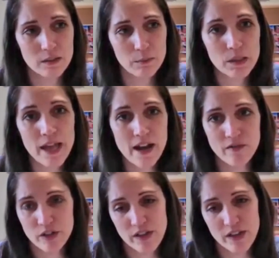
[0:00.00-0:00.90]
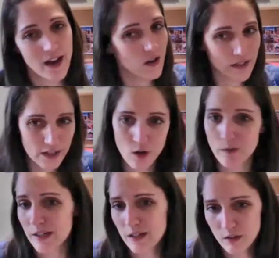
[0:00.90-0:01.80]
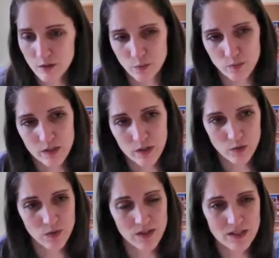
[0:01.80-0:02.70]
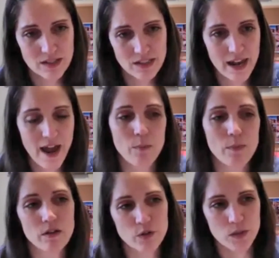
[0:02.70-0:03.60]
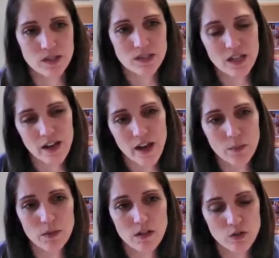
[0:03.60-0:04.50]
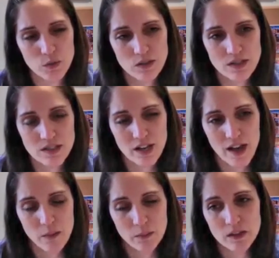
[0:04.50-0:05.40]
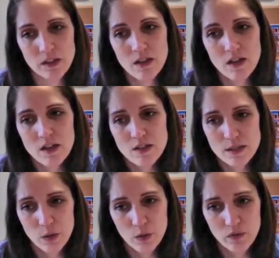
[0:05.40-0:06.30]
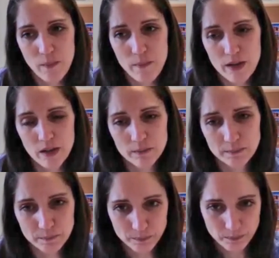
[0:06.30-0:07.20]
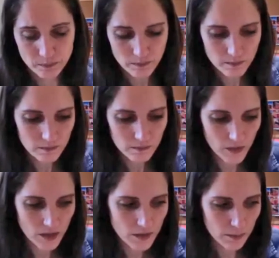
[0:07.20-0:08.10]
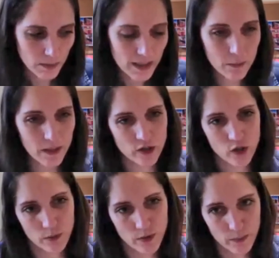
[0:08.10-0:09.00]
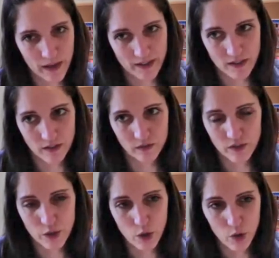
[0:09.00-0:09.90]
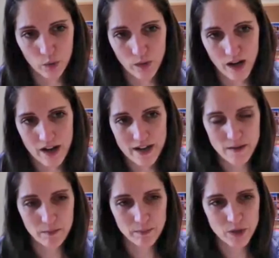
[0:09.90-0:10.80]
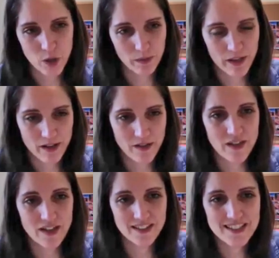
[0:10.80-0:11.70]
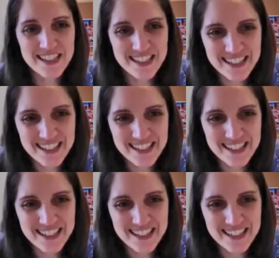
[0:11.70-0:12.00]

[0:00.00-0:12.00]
plan everything out, like knowing here's when this is going to happen, here's when this is going to happen, and here's when this is going to happen. So from the big picture perspective, I start planning things